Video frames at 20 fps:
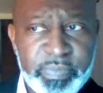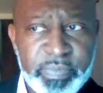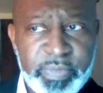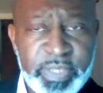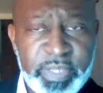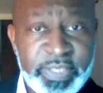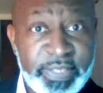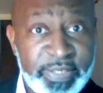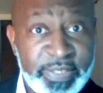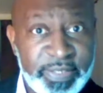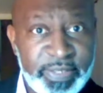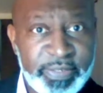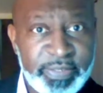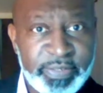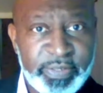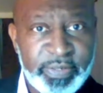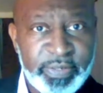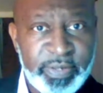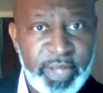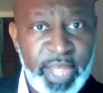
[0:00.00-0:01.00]

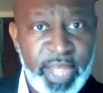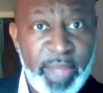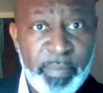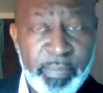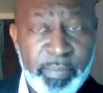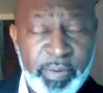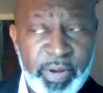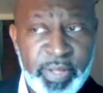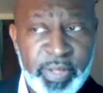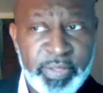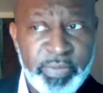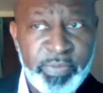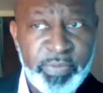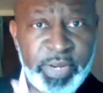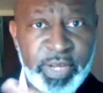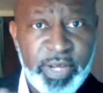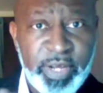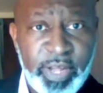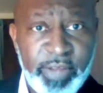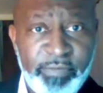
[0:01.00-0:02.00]
sister and brother, when it
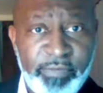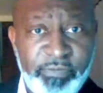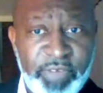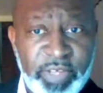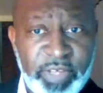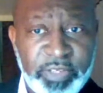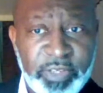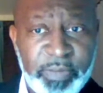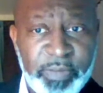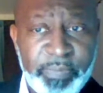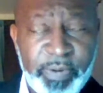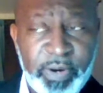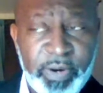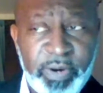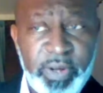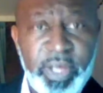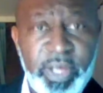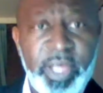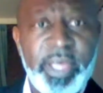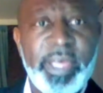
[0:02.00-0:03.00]
comes to physical
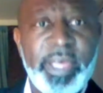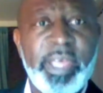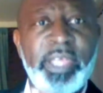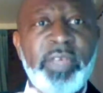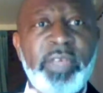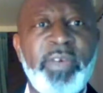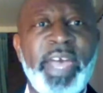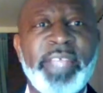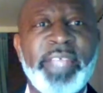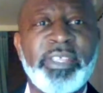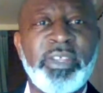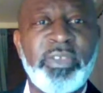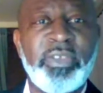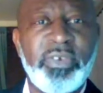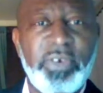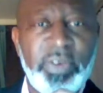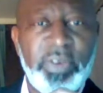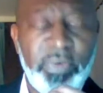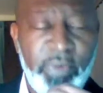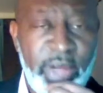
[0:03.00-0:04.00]
part, you have to do
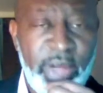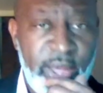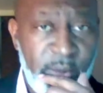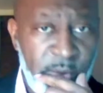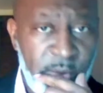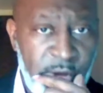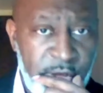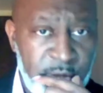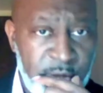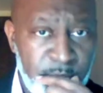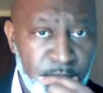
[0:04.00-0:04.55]
it the right way.